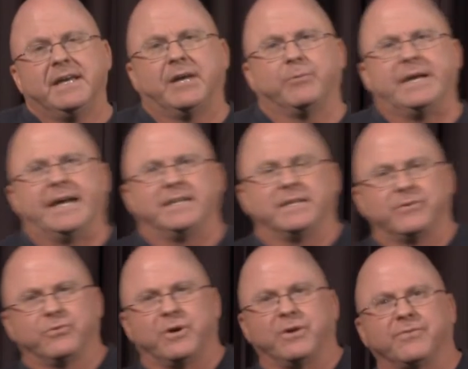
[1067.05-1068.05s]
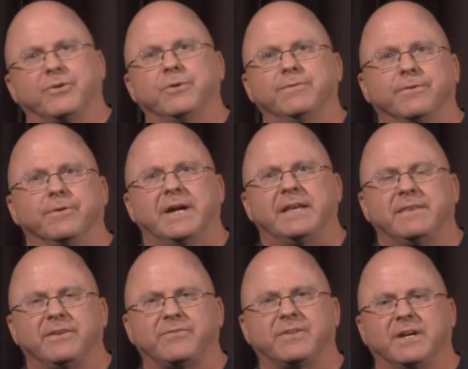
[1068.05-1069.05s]
and we had to cross over at
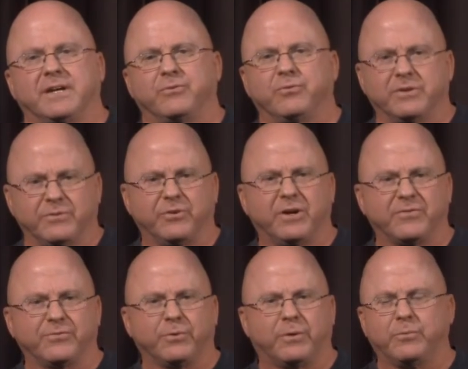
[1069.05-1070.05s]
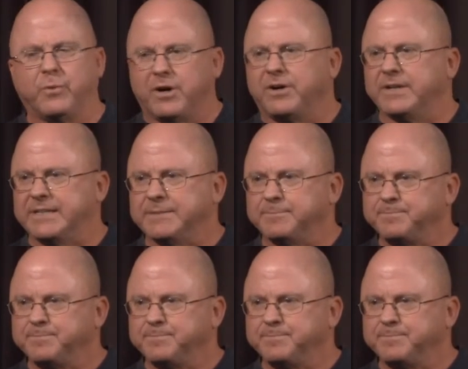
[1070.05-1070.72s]
this crosswalk,